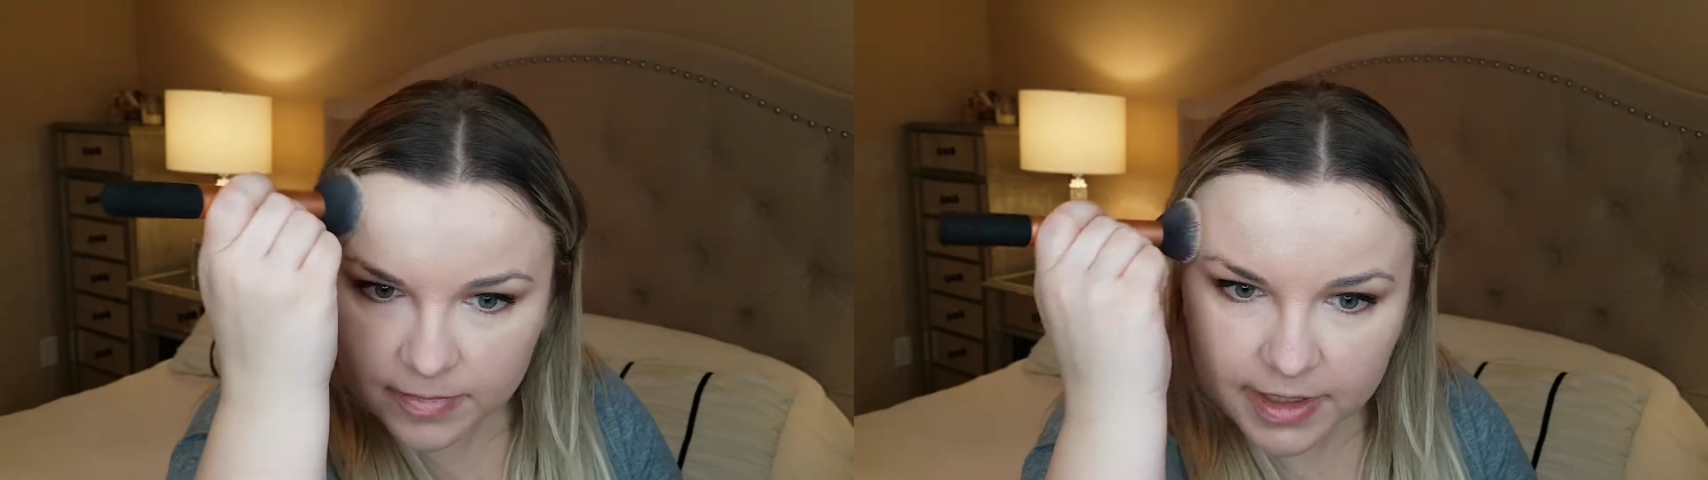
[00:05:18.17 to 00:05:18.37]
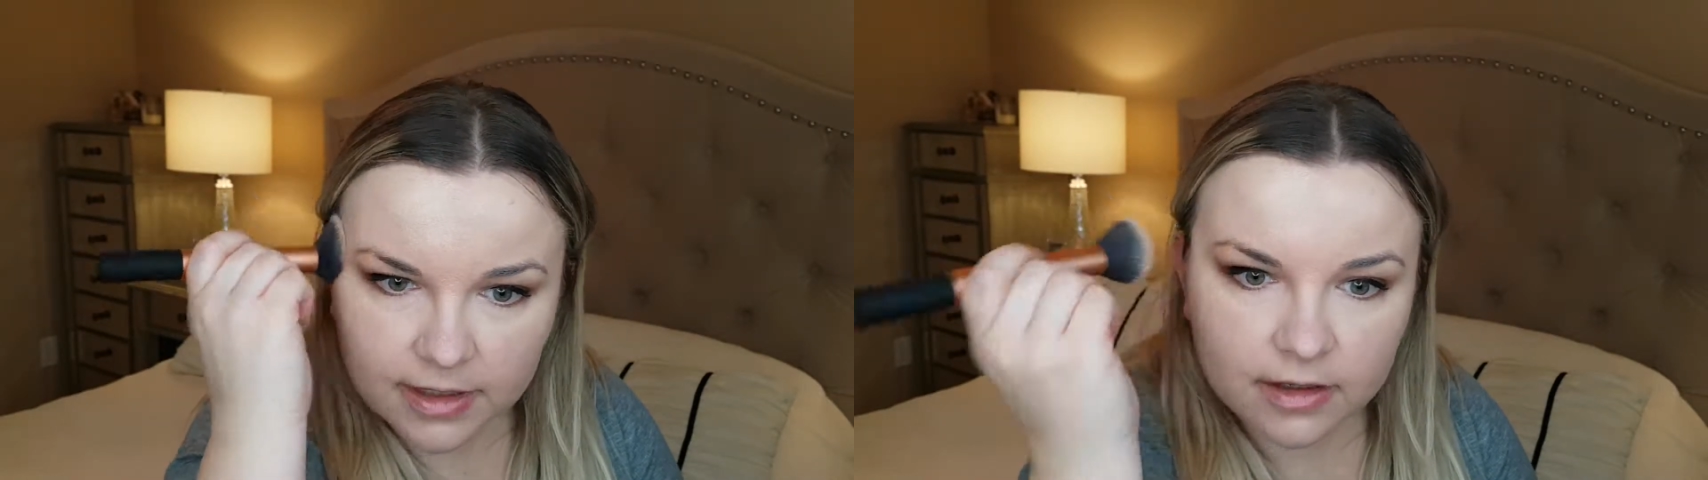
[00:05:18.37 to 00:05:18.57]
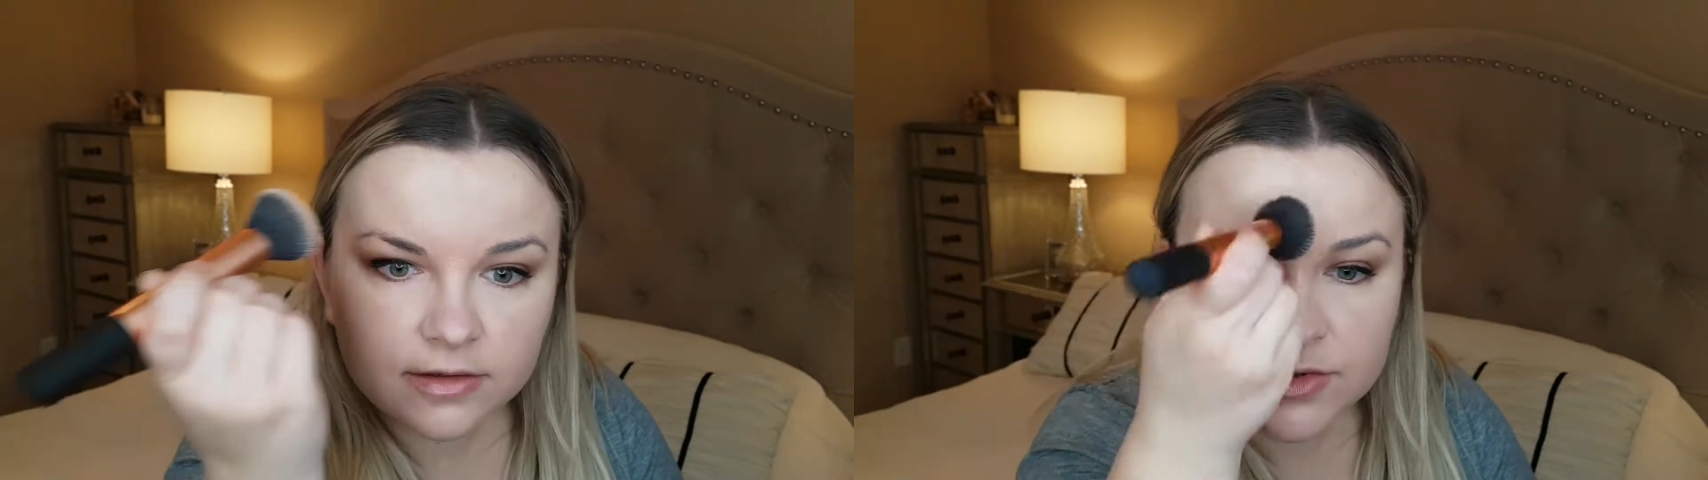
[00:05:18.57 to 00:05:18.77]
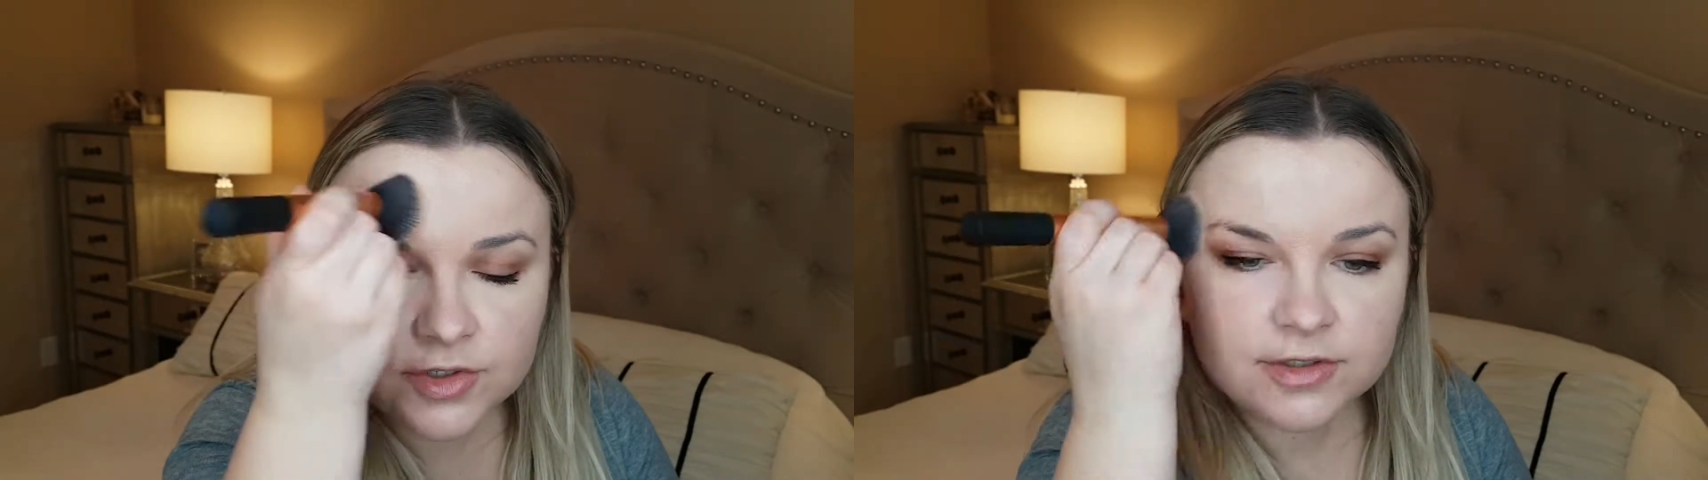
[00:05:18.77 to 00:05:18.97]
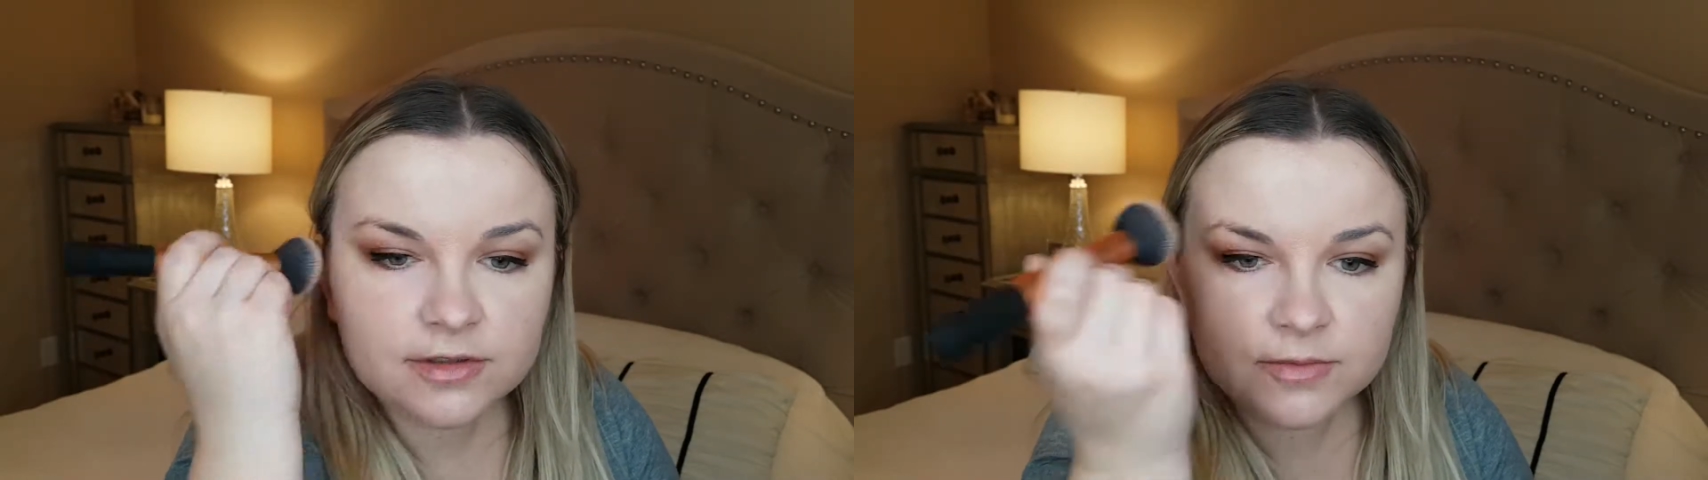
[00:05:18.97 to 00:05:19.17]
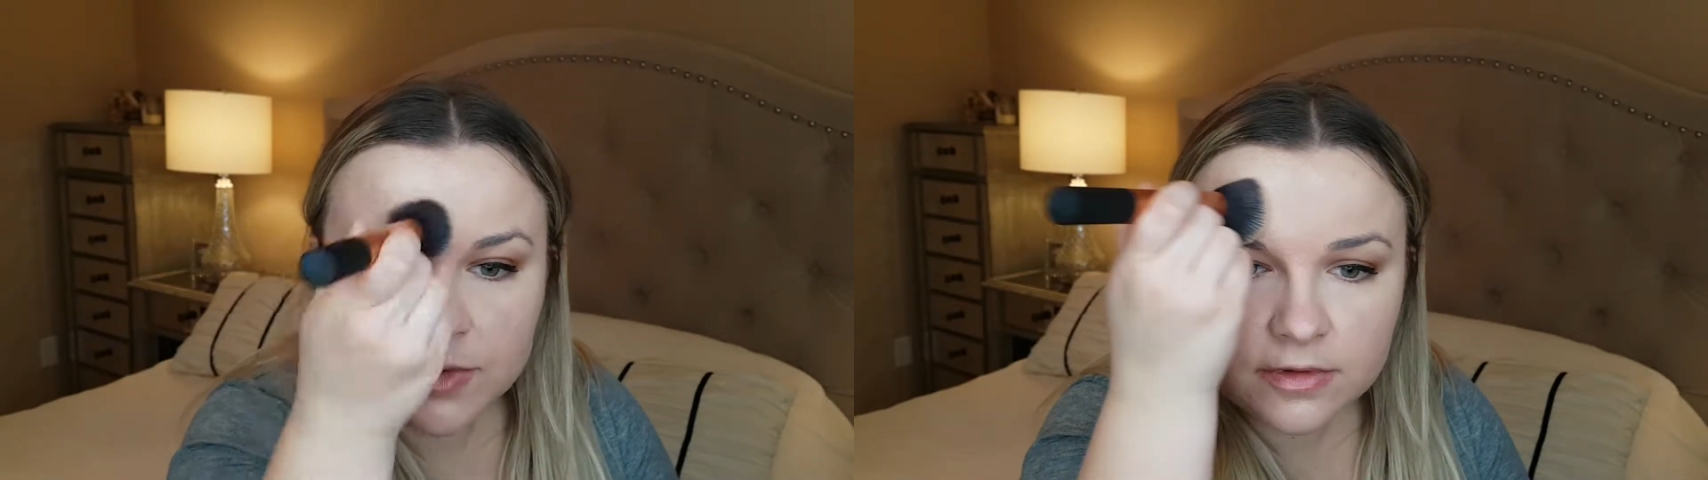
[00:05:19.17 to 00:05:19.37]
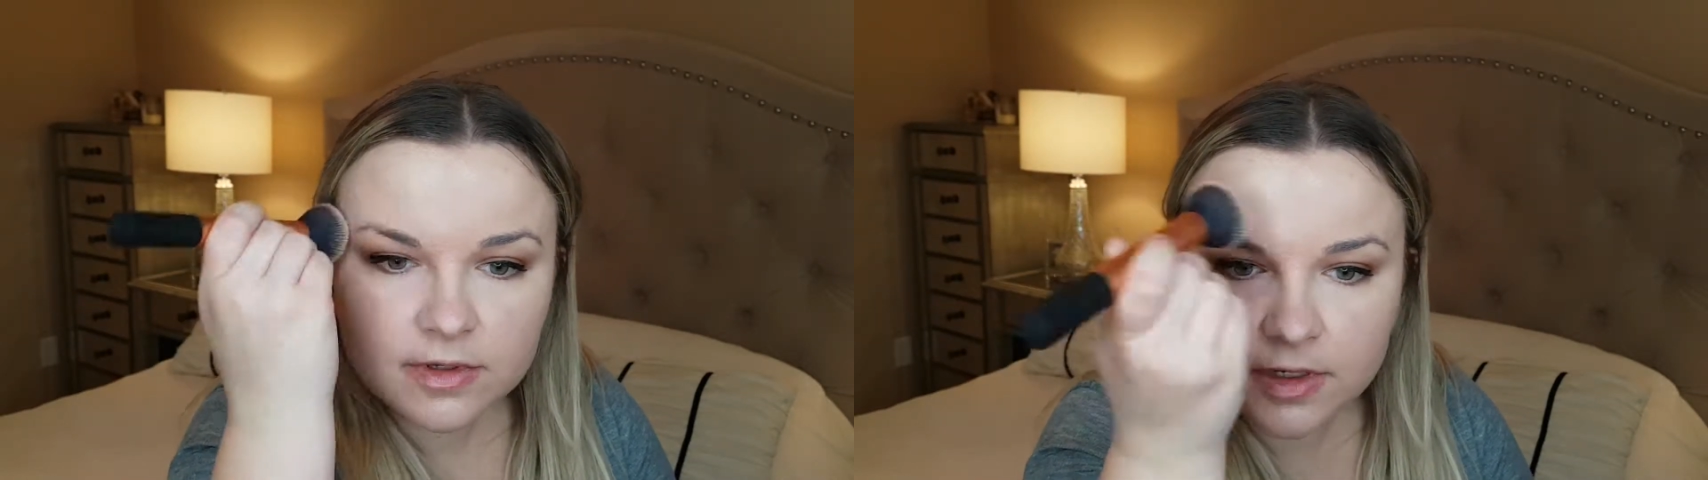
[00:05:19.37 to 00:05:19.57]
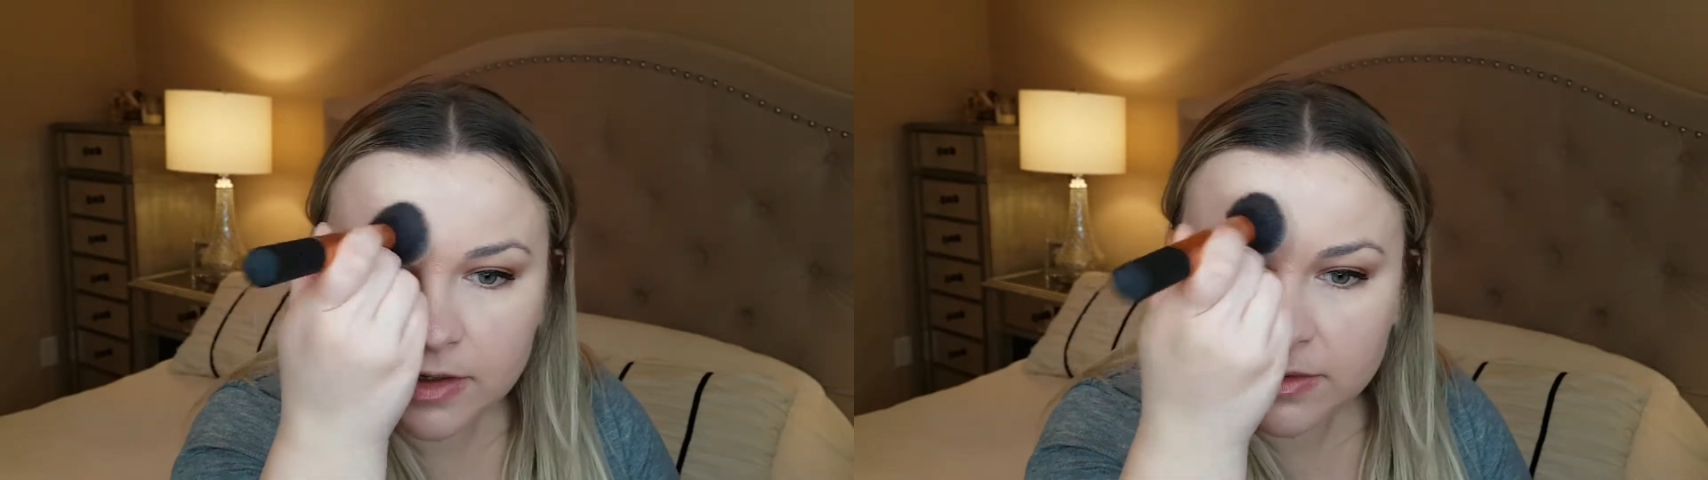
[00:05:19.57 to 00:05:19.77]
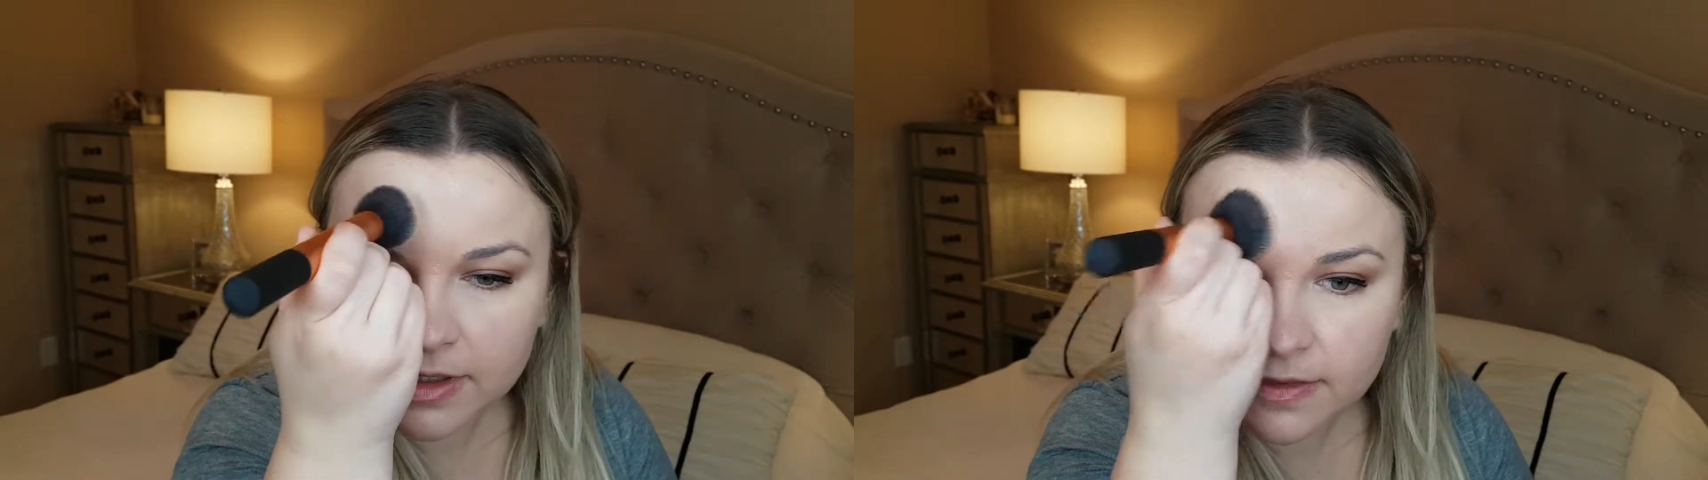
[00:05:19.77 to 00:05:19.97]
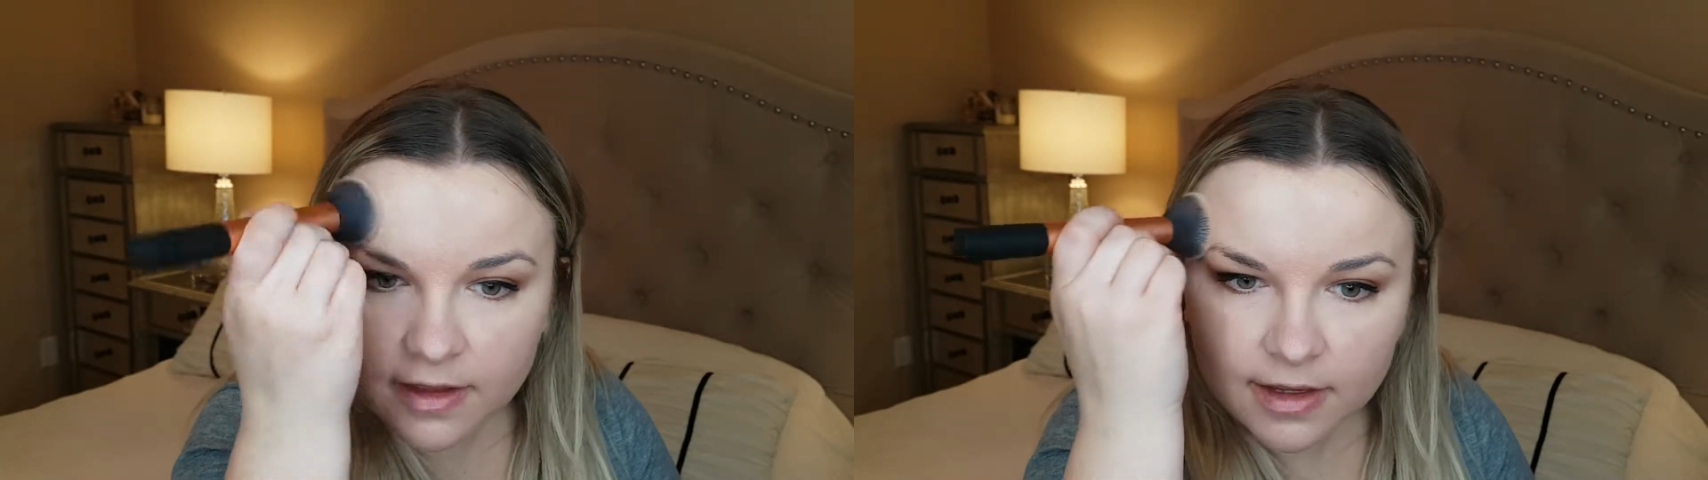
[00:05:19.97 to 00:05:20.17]
bit and just smooth it out
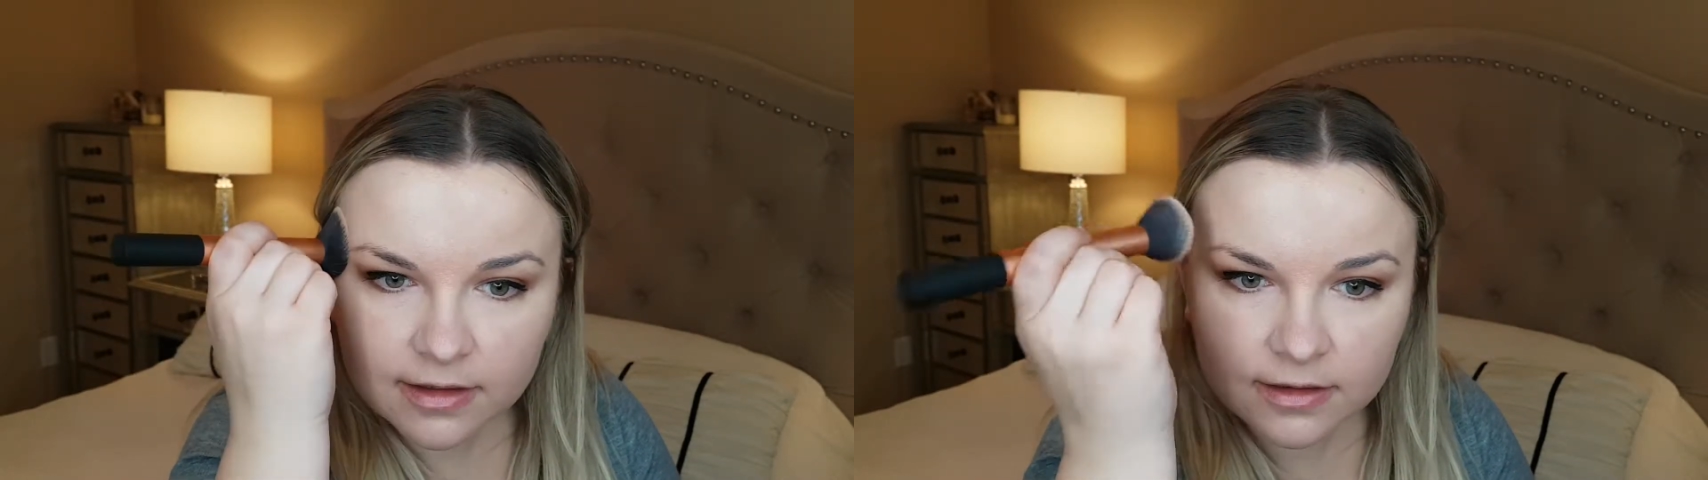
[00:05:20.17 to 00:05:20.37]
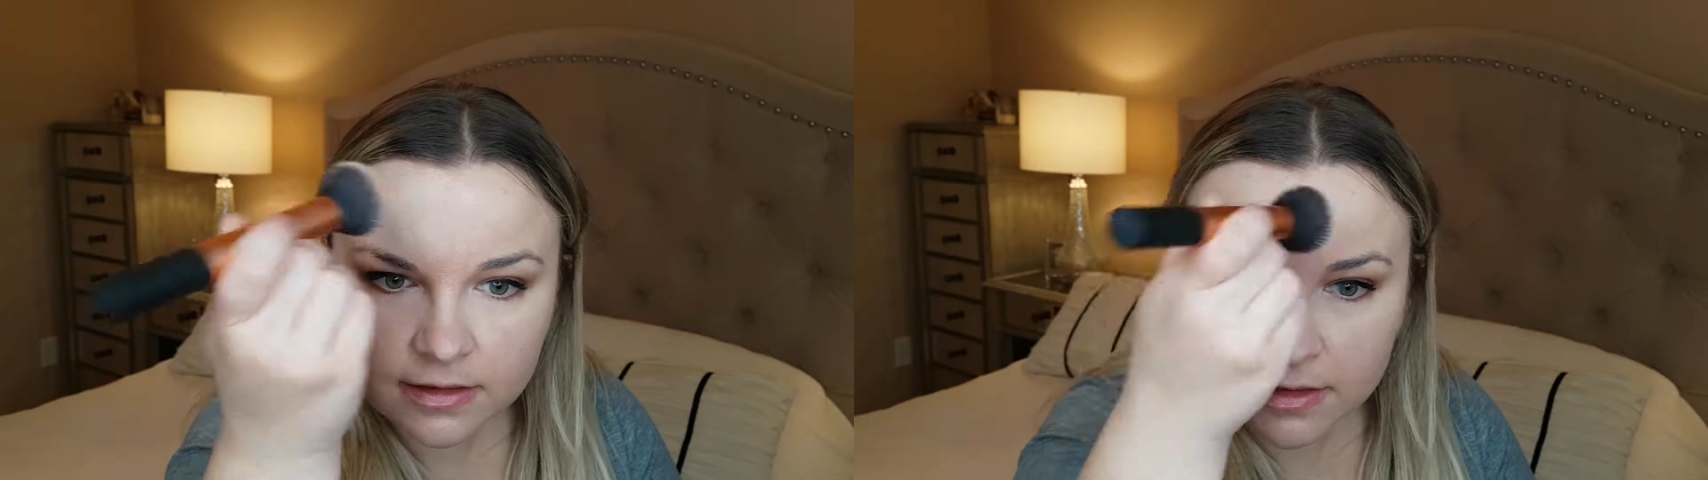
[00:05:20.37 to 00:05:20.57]
like that.